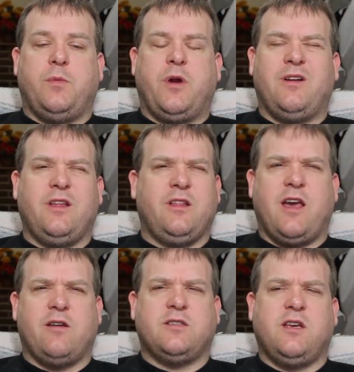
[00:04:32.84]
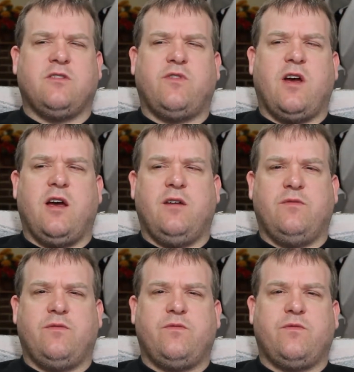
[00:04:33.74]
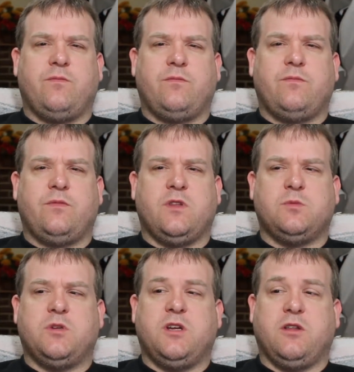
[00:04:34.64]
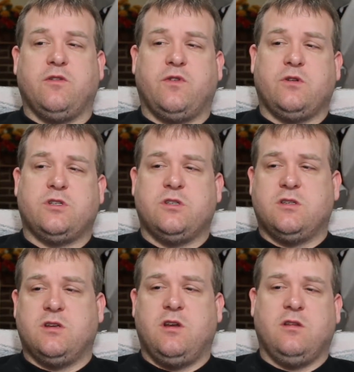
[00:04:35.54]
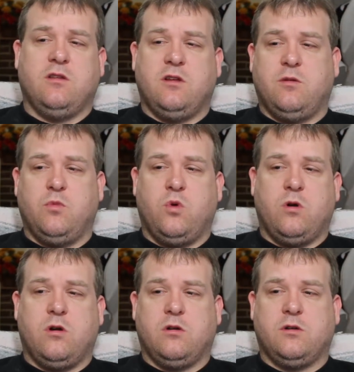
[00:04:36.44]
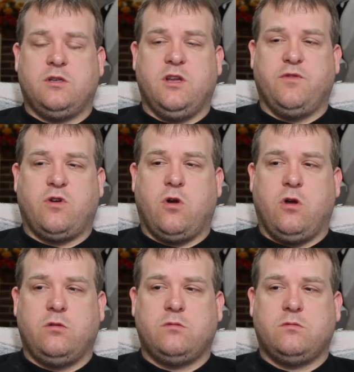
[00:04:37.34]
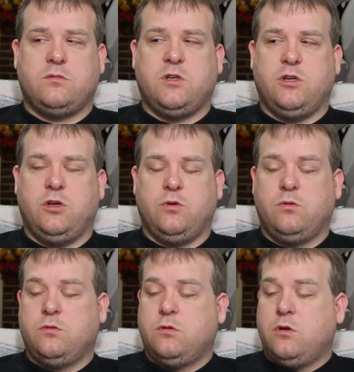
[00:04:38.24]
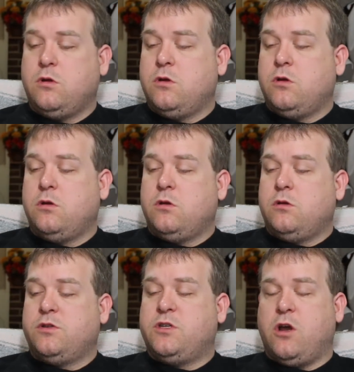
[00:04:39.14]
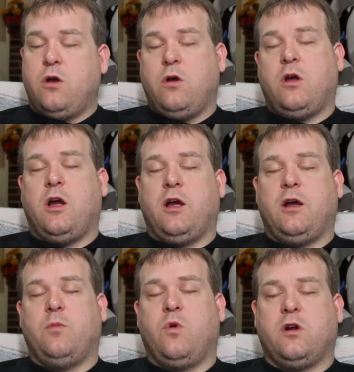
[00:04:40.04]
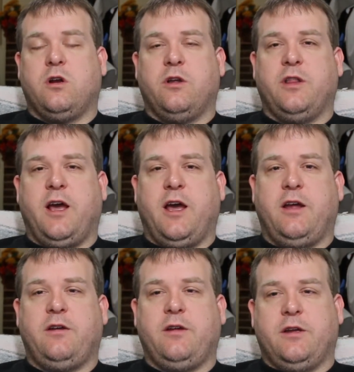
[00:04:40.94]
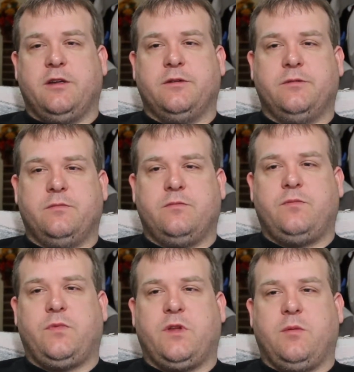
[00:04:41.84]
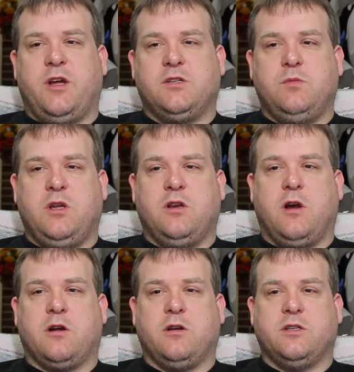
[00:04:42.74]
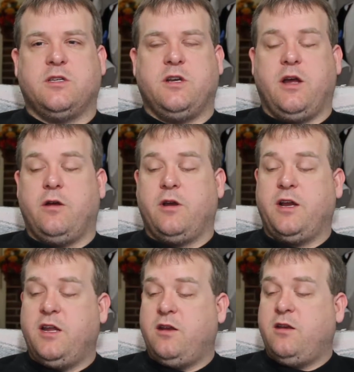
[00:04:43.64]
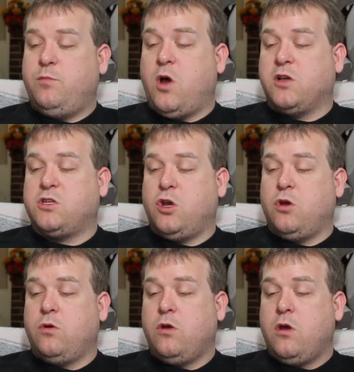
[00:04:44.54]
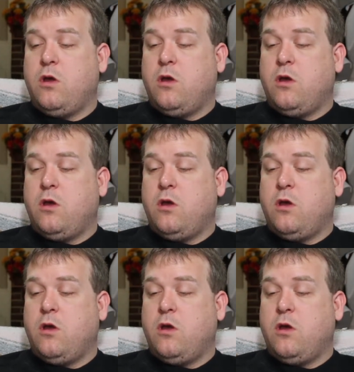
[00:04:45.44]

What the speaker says: apparently the Galaxy S5, this particular version is a little more difficult to do. So I'm working on that, and I imagine me and Doc are going to sit down. I did also,